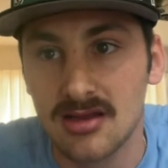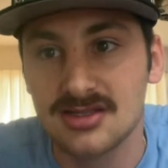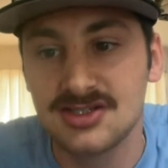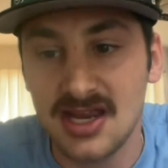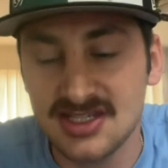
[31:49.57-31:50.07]

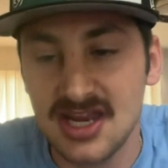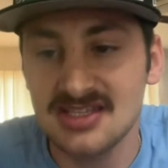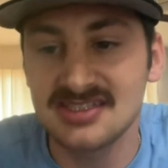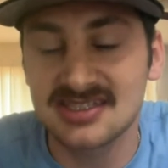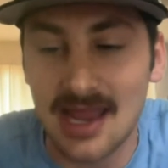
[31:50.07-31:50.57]
J.J.
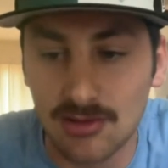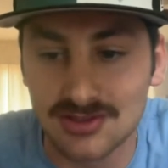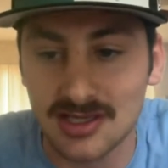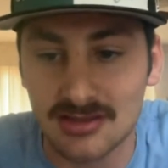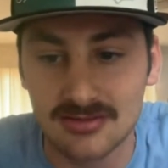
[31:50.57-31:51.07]

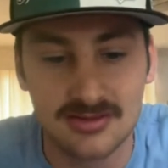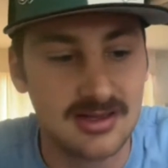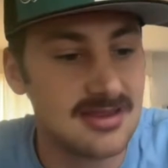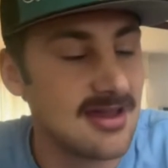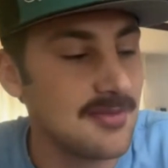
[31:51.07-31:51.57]
Skelton.
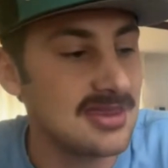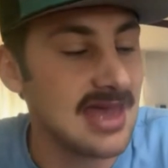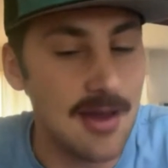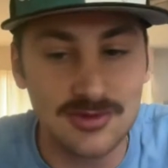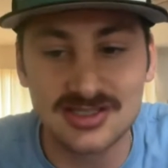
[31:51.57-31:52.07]
I mean,
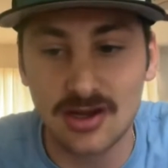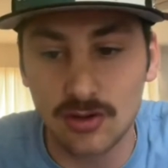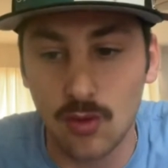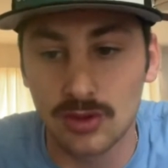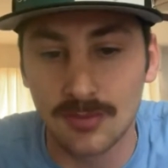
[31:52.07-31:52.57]
that was their
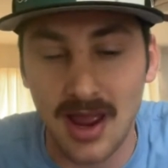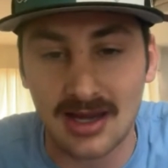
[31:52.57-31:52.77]
quarterback.